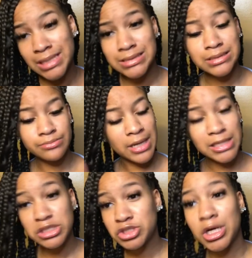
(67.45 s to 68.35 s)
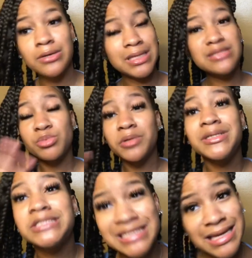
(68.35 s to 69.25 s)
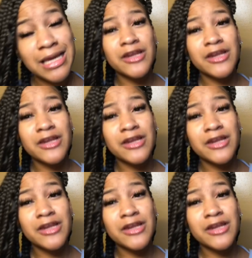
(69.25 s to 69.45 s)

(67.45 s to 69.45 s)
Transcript: and some edge control, and that's pretty much it. And